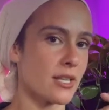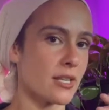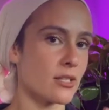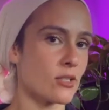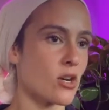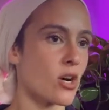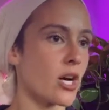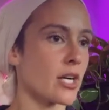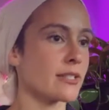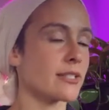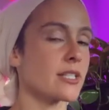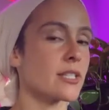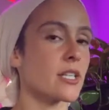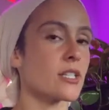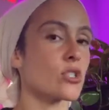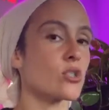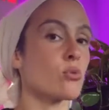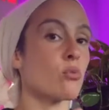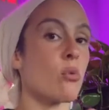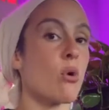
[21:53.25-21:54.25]
then causes
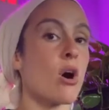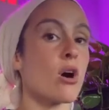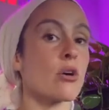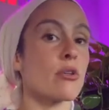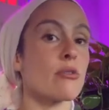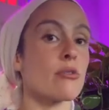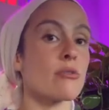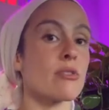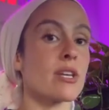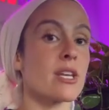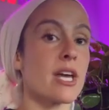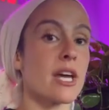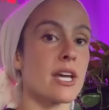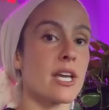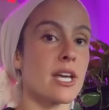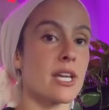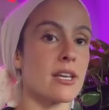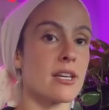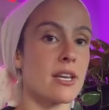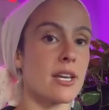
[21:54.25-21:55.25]
us to walk through the
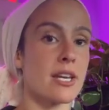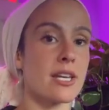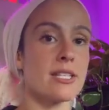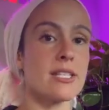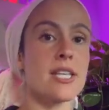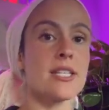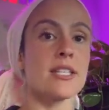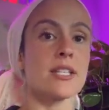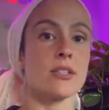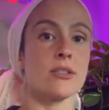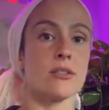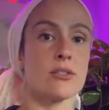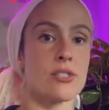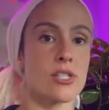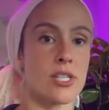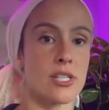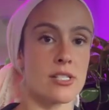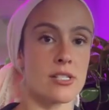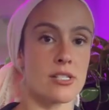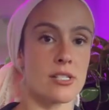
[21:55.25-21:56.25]
night
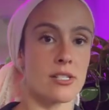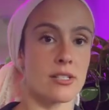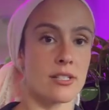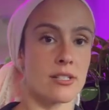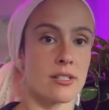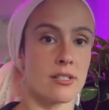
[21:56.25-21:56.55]
disillusioned.